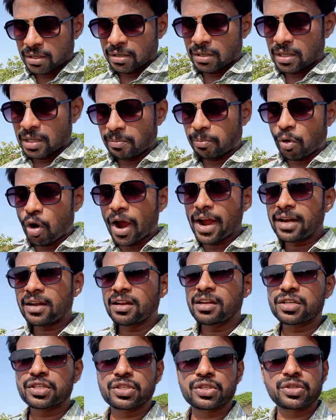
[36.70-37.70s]
The point
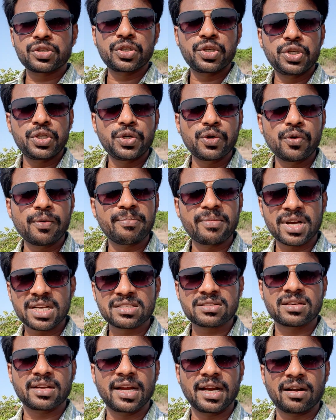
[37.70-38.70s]
is you
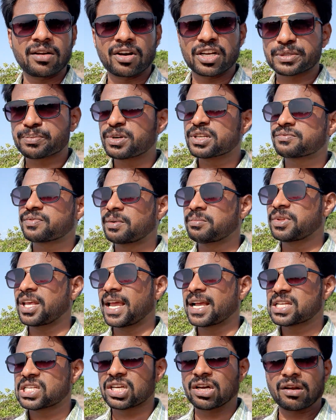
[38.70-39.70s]
must get response from the
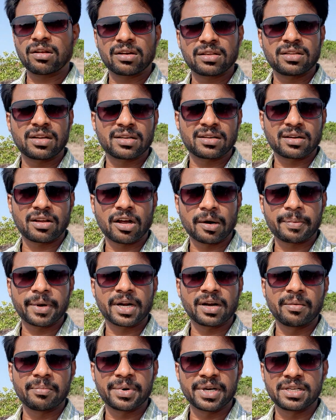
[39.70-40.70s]
HR or the corporate
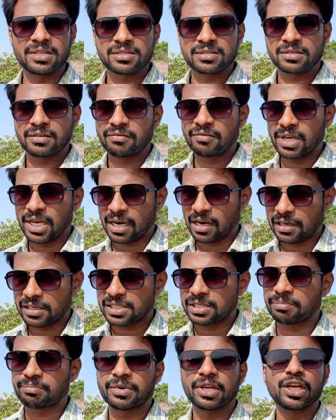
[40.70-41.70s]
companies. We are
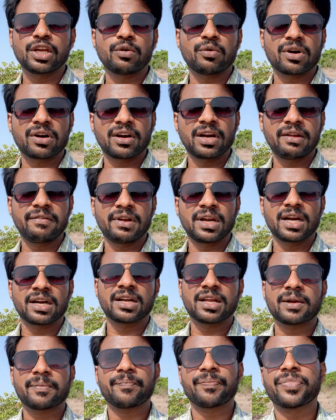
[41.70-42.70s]
accepting your relieving letter,
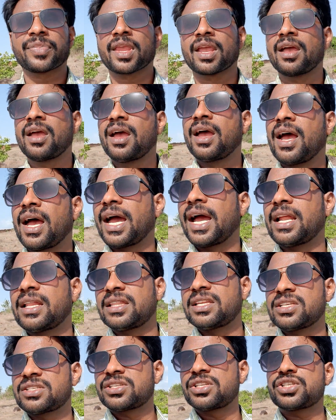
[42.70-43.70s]
and
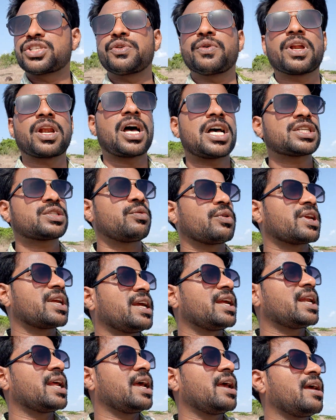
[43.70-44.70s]
this is your last working
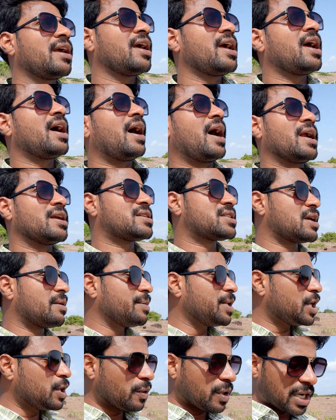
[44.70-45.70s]
day, and
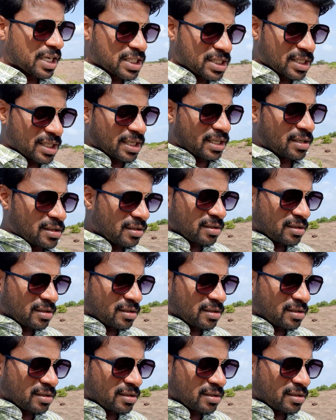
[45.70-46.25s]
submit your asset.